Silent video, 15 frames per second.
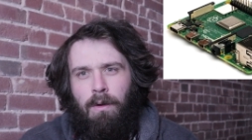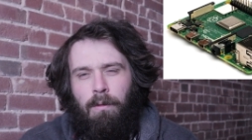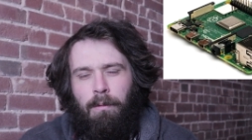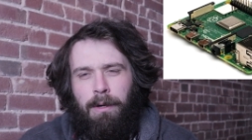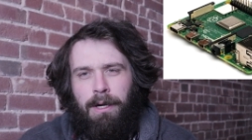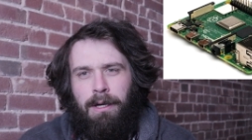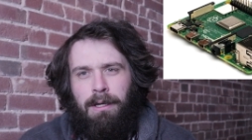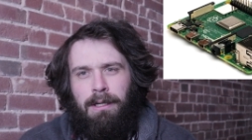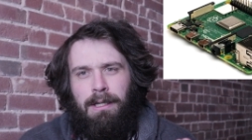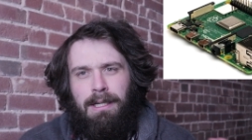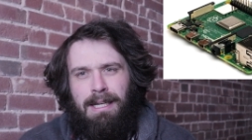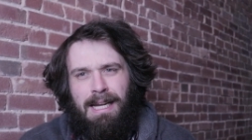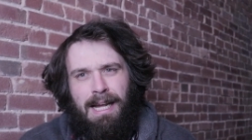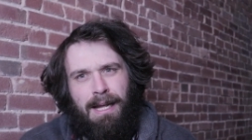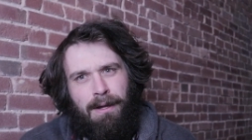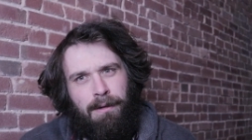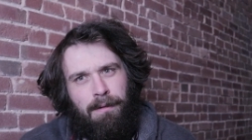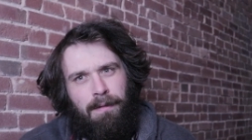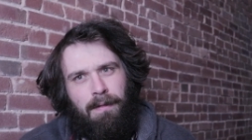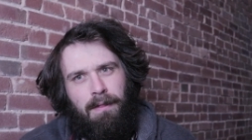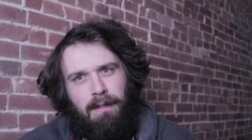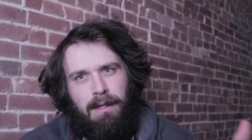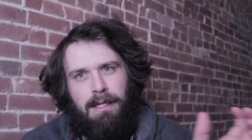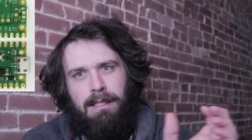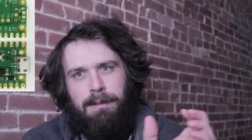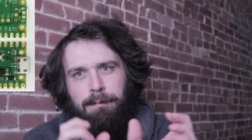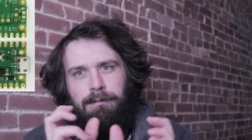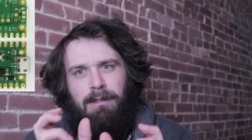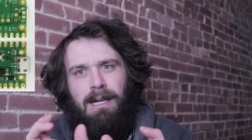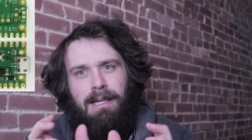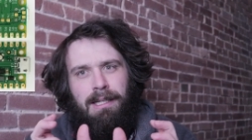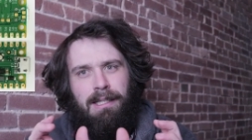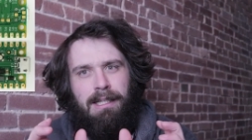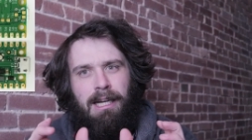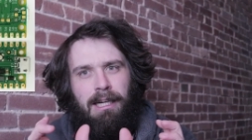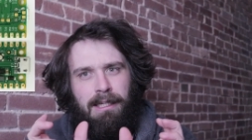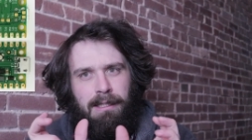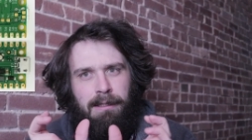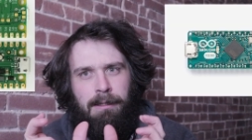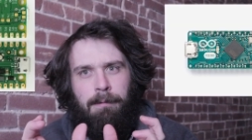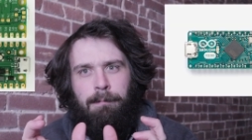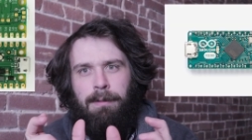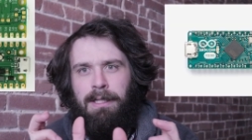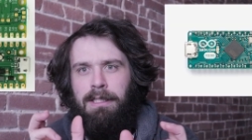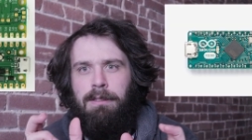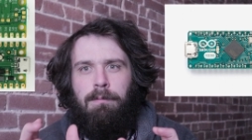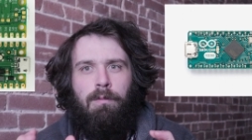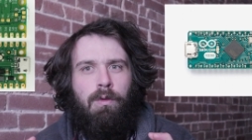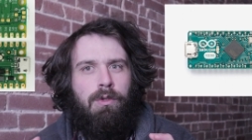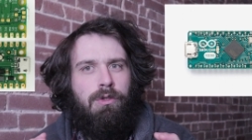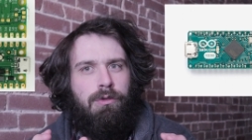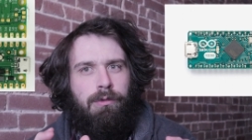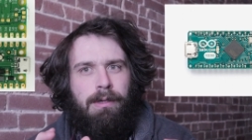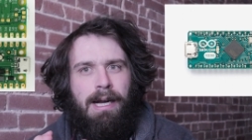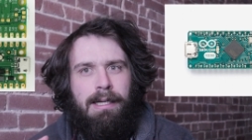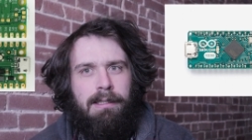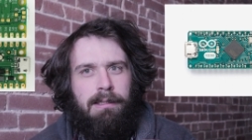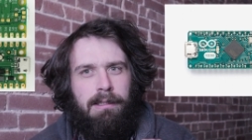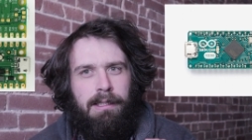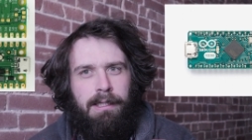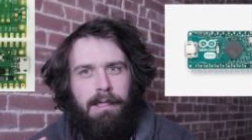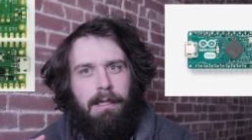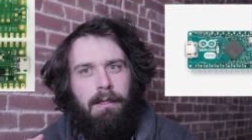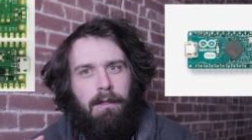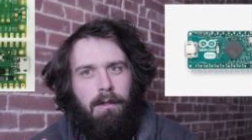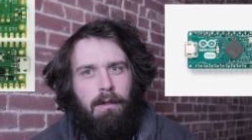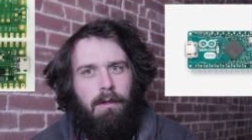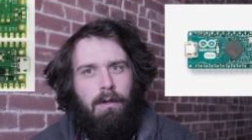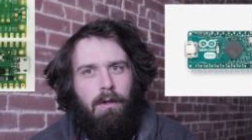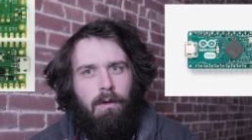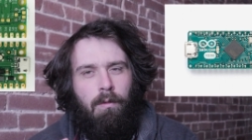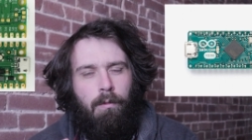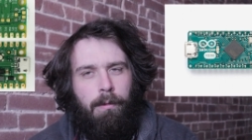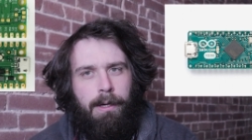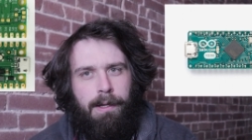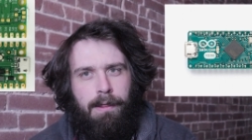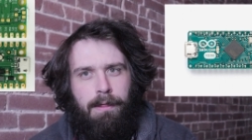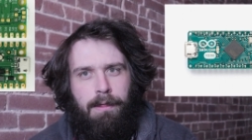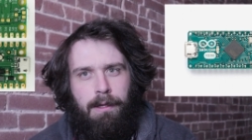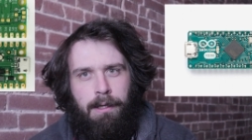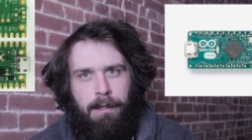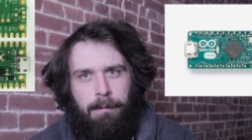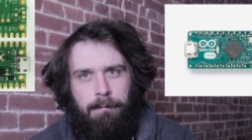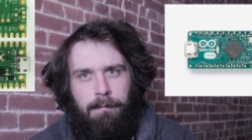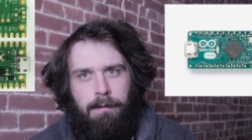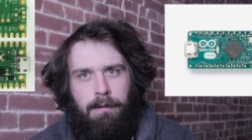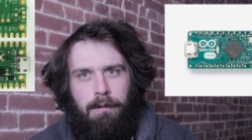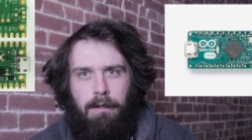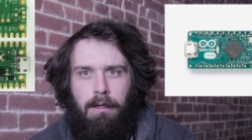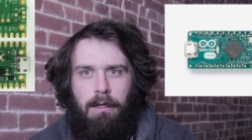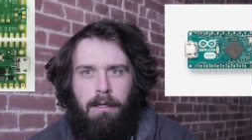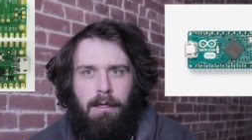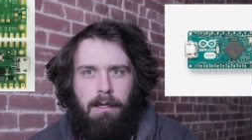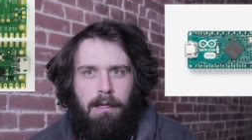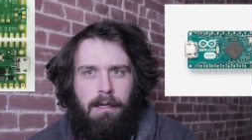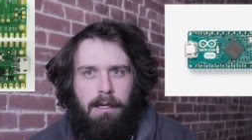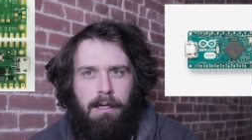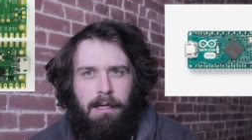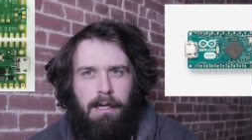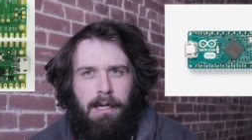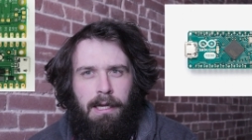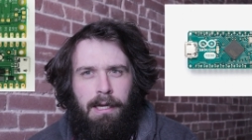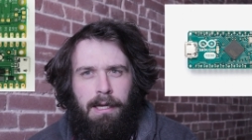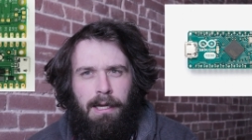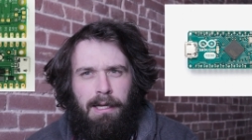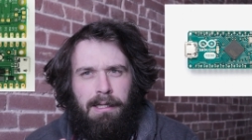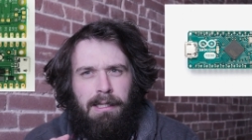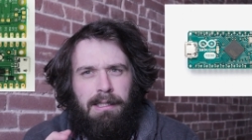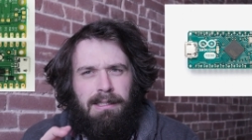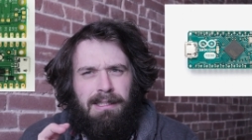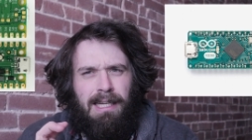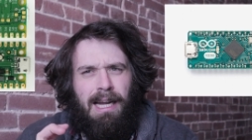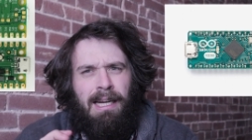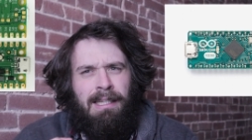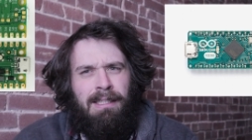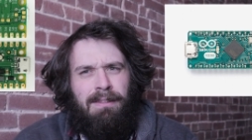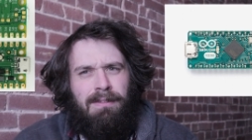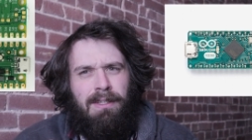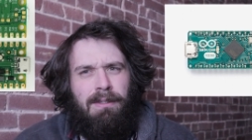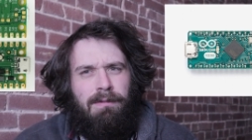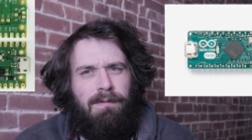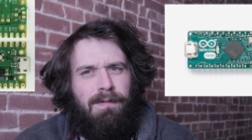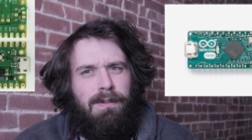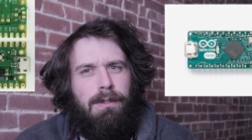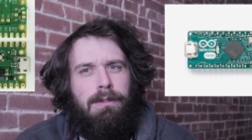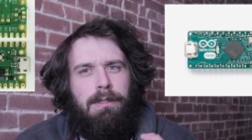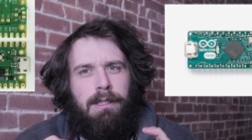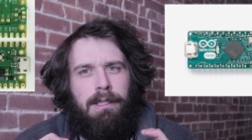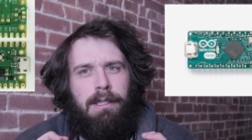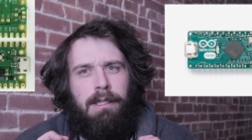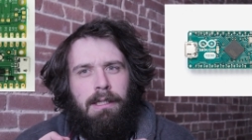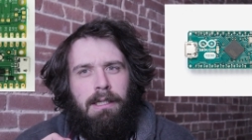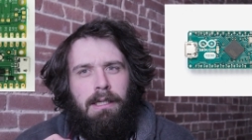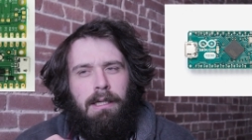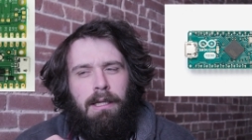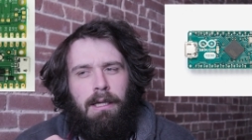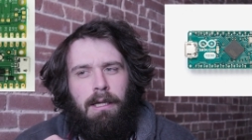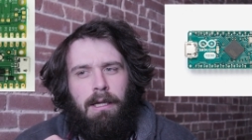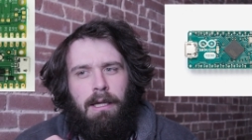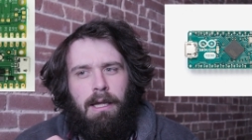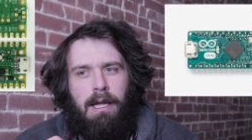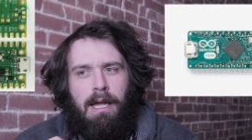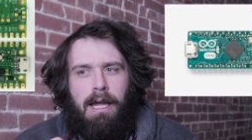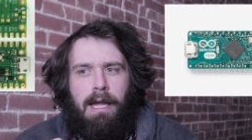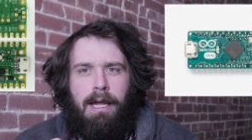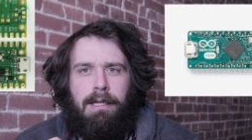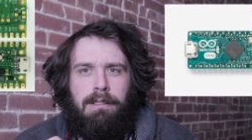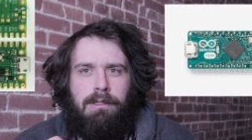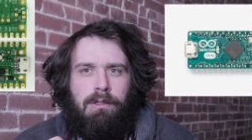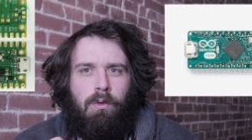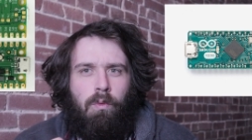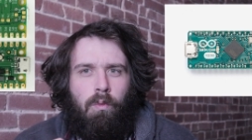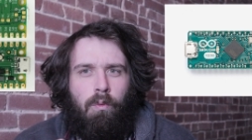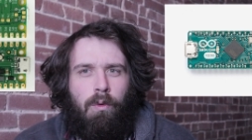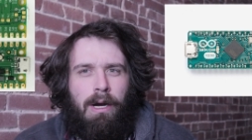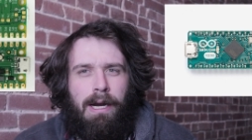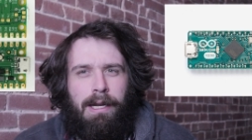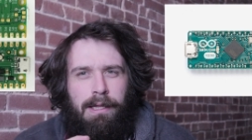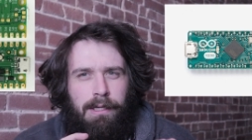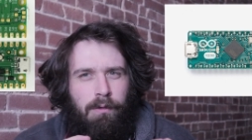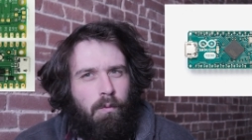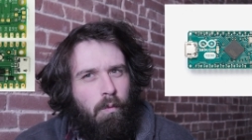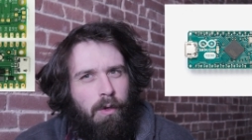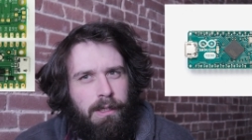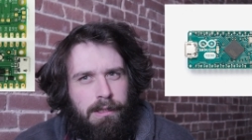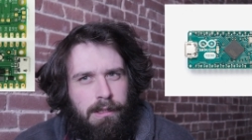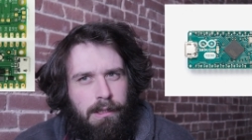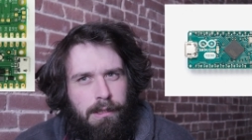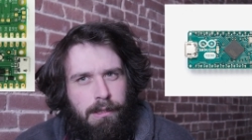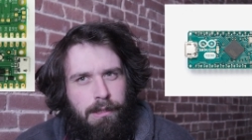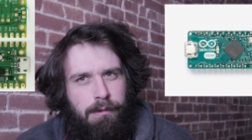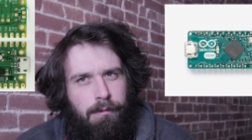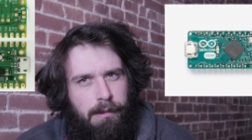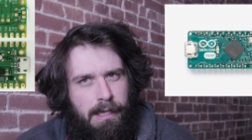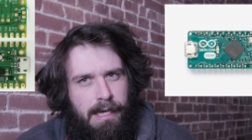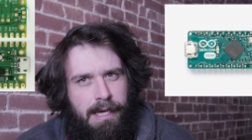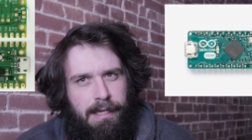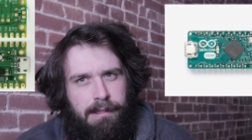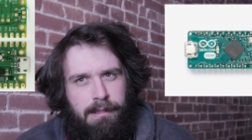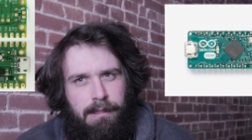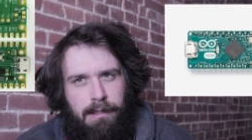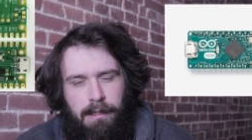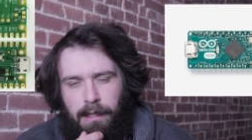Where now this product kind of competes more directly with them. And it's kind of confusing as to why they'd want to do that.